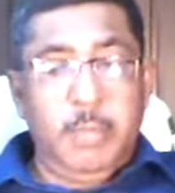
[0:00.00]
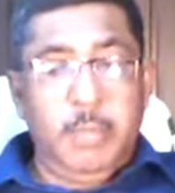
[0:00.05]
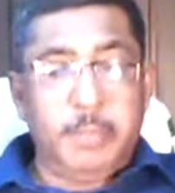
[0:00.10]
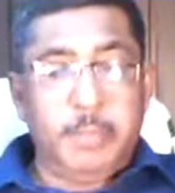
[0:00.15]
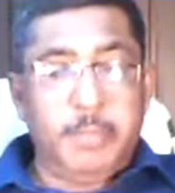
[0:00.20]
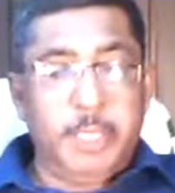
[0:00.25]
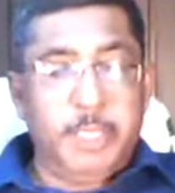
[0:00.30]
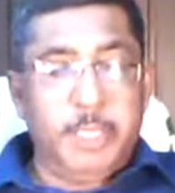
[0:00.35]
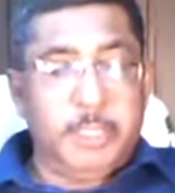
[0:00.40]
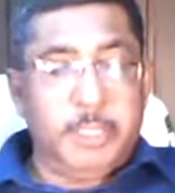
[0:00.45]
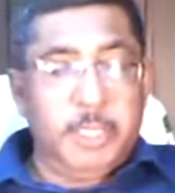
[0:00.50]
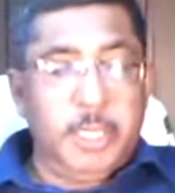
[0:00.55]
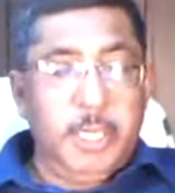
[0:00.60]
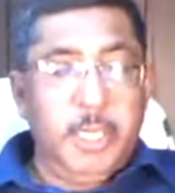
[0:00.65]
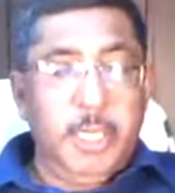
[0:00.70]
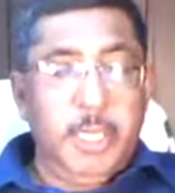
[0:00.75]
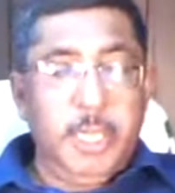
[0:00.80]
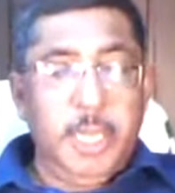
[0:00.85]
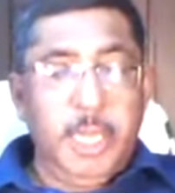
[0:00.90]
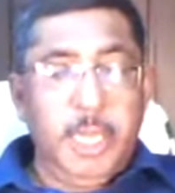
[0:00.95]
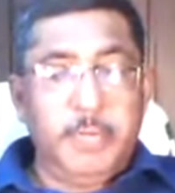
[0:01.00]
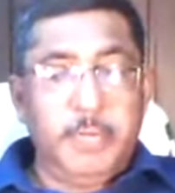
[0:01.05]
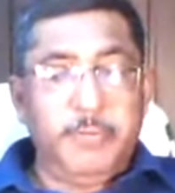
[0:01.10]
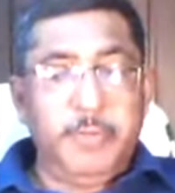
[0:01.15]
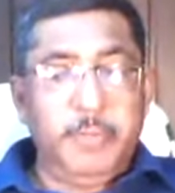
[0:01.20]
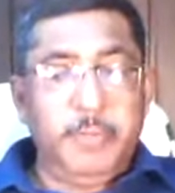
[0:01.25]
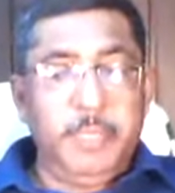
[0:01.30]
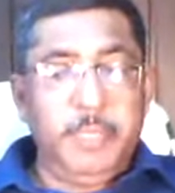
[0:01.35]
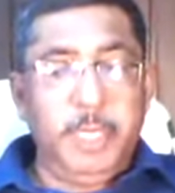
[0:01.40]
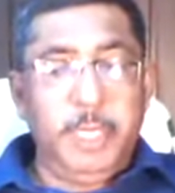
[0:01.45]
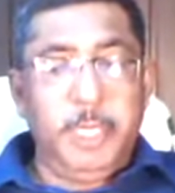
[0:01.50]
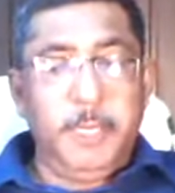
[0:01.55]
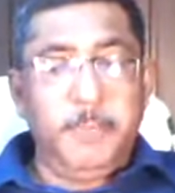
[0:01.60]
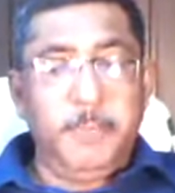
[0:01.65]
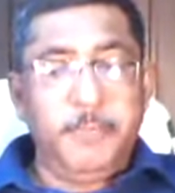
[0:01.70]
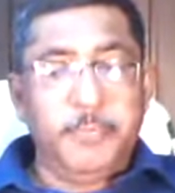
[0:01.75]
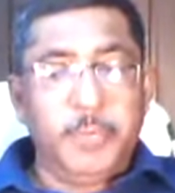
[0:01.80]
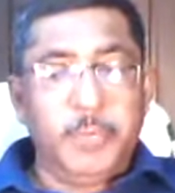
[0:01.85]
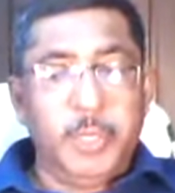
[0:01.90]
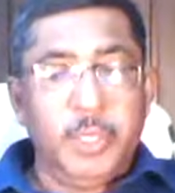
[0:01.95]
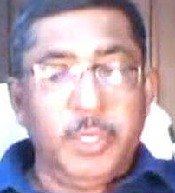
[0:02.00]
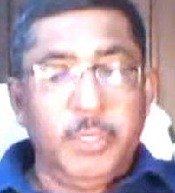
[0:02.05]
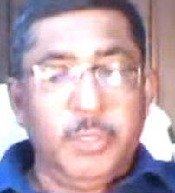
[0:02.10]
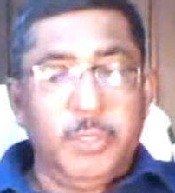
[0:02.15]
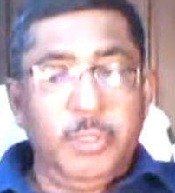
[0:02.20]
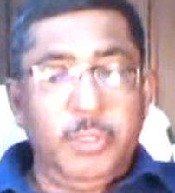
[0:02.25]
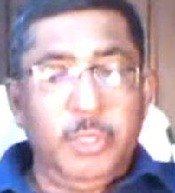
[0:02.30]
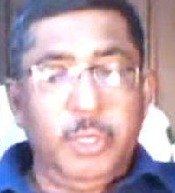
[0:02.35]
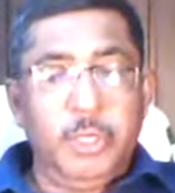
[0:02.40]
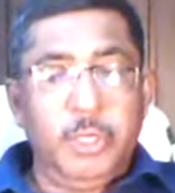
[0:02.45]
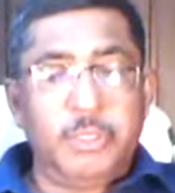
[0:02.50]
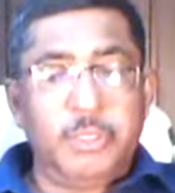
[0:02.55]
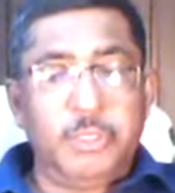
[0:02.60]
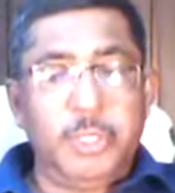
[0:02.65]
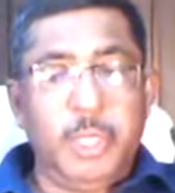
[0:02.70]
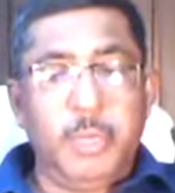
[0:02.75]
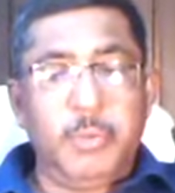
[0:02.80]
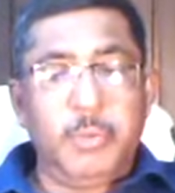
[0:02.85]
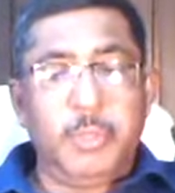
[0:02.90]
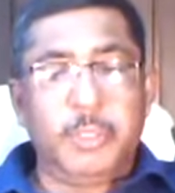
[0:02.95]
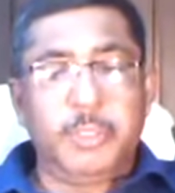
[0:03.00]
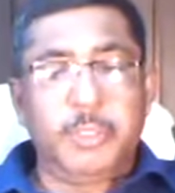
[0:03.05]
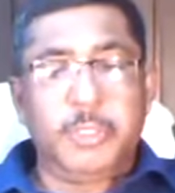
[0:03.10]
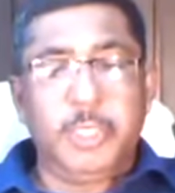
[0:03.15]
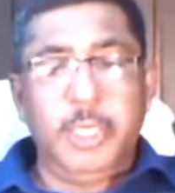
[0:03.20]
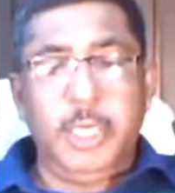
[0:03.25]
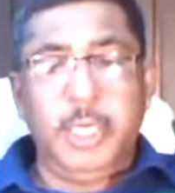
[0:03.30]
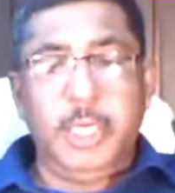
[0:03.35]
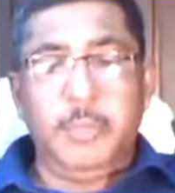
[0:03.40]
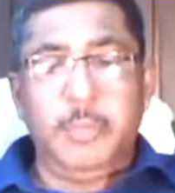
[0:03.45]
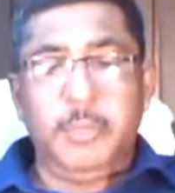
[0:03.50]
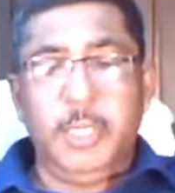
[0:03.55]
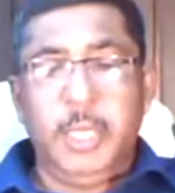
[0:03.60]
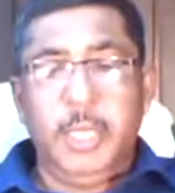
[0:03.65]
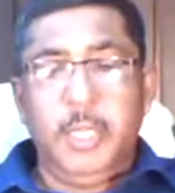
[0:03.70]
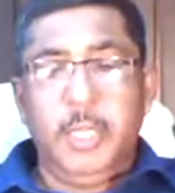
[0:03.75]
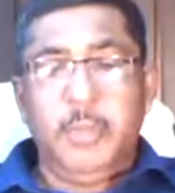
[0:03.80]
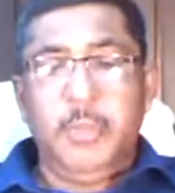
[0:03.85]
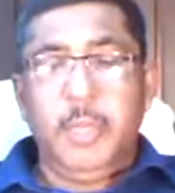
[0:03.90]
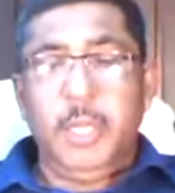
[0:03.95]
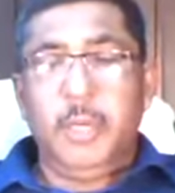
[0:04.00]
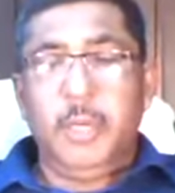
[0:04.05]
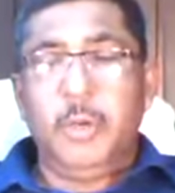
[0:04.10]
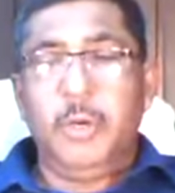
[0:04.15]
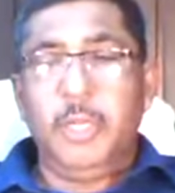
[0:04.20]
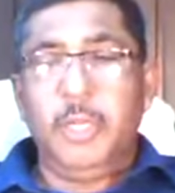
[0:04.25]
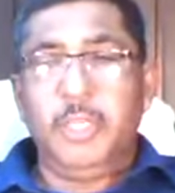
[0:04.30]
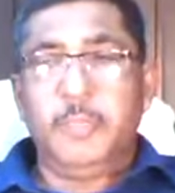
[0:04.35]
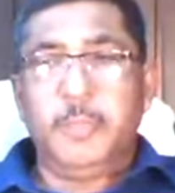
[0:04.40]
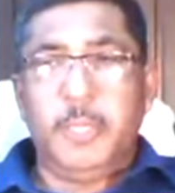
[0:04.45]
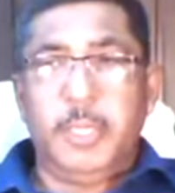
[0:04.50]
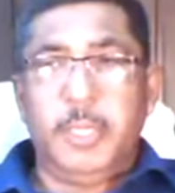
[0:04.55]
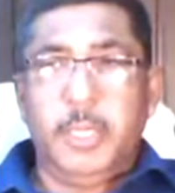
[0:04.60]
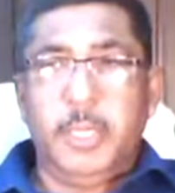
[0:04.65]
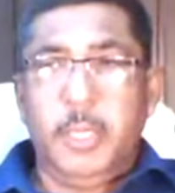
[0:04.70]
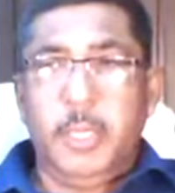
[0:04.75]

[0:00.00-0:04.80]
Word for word: baptized. And fifthly, those who have received the Holy Spirit.